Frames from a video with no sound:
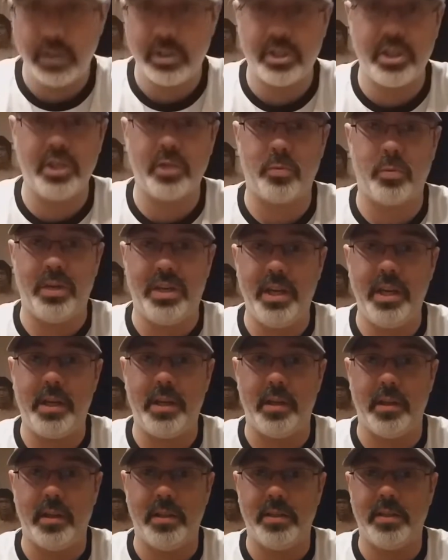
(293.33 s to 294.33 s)
just
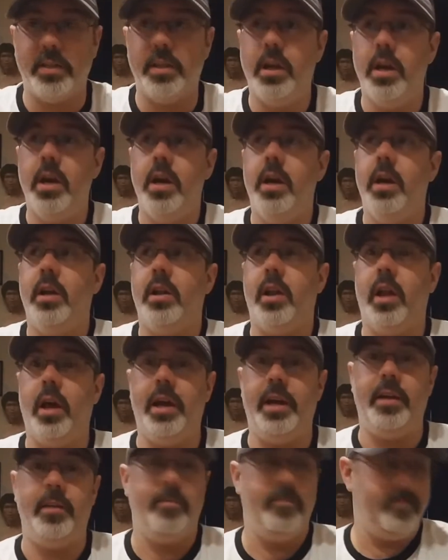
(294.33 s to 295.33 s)
ridiculous
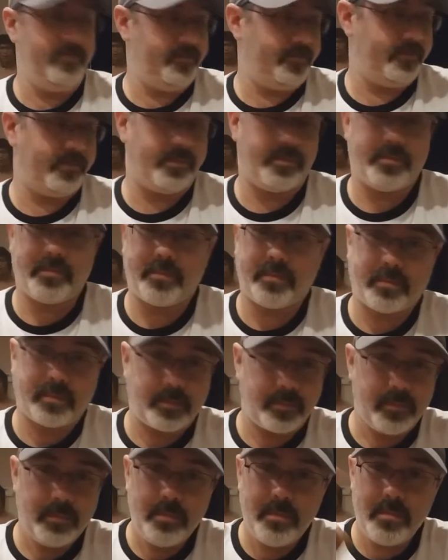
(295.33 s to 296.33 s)
like
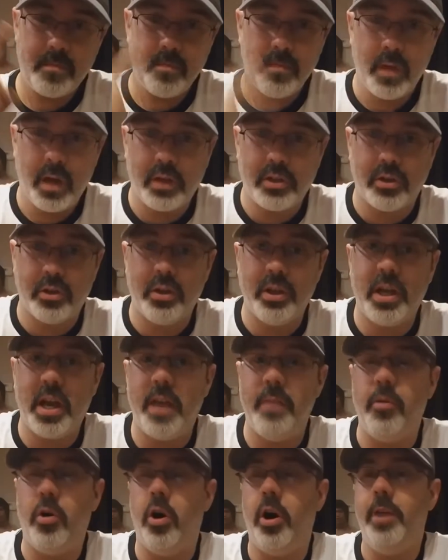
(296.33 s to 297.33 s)
i turn the
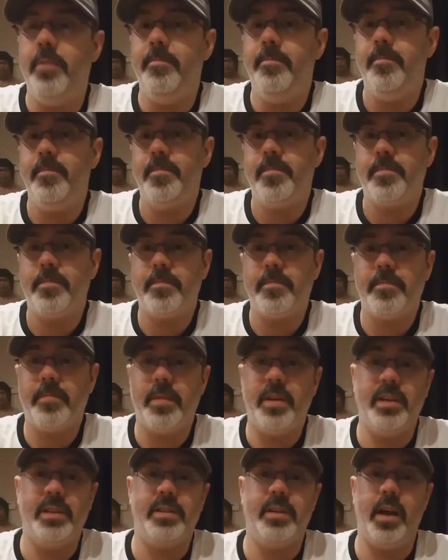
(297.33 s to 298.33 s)
game on
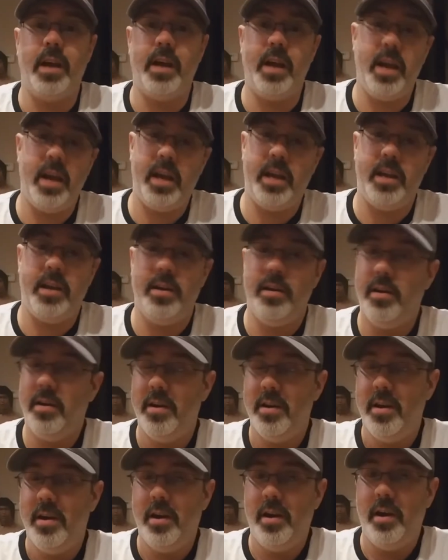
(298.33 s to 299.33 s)
it's like, hey,
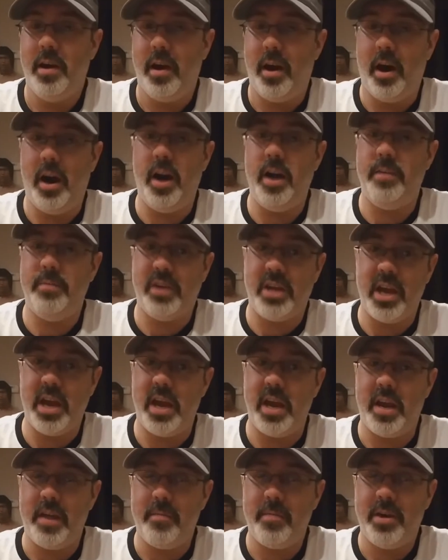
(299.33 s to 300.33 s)
I'm a
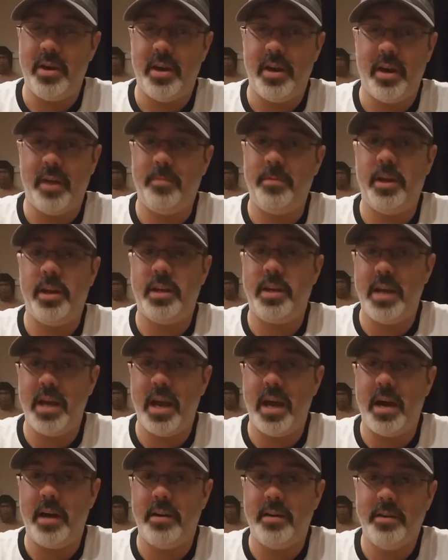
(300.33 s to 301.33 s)
game. And I'm like,
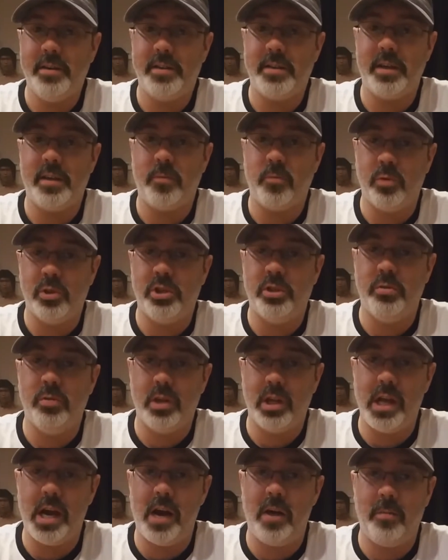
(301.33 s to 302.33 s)
yeah. And it's like, would you
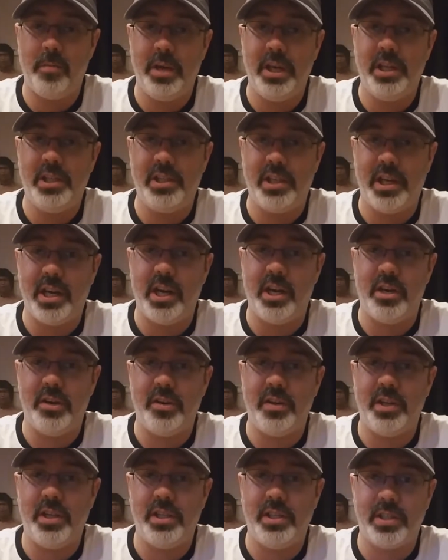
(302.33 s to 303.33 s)
allow me to get into
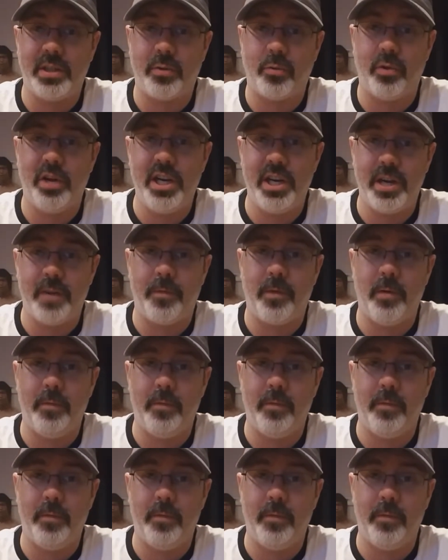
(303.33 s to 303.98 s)
these three different